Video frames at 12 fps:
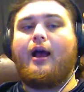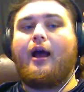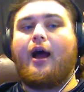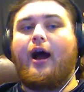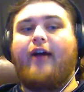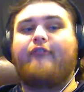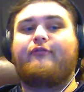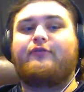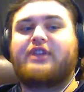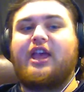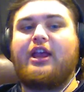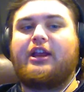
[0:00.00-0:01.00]
I've
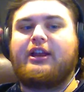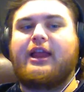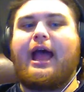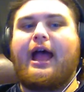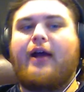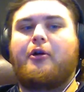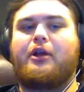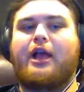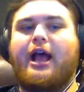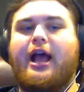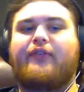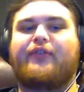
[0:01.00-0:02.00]
taken an hour and a
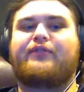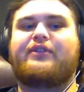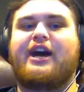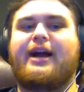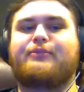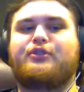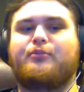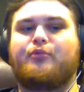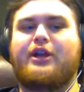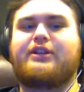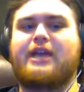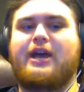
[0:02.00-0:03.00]
half of time to
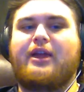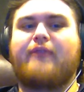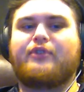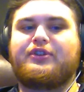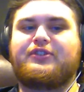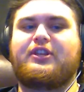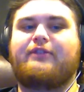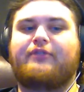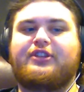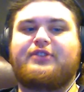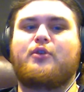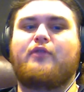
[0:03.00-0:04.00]
break down every scene of
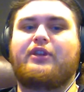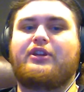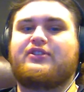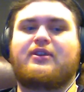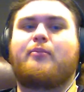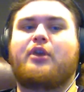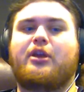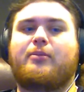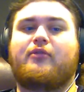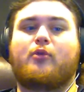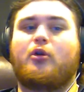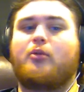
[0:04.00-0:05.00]
this movie to somebody
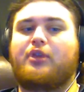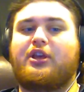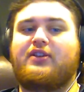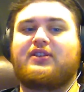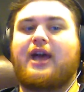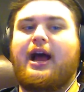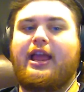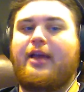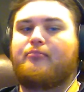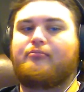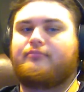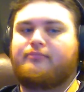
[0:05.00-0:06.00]
before because I
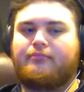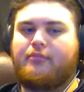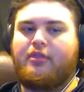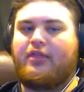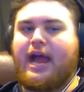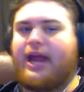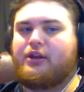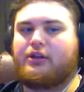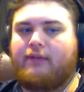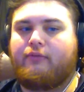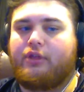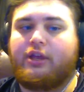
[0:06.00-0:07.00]
am that in
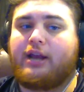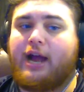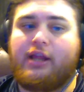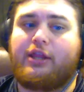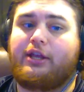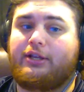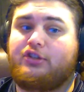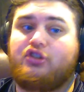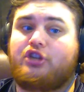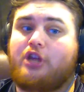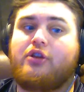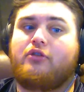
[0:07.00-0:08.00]
love with it. I think it's
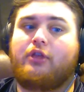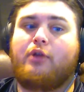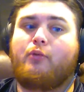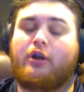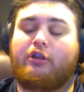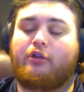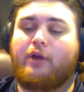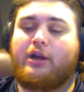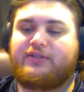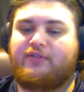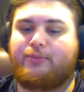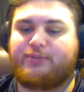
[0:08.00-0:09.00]
genuinely one of the
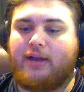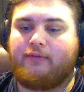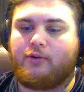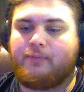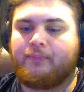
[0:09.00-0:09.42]
greatest films ever.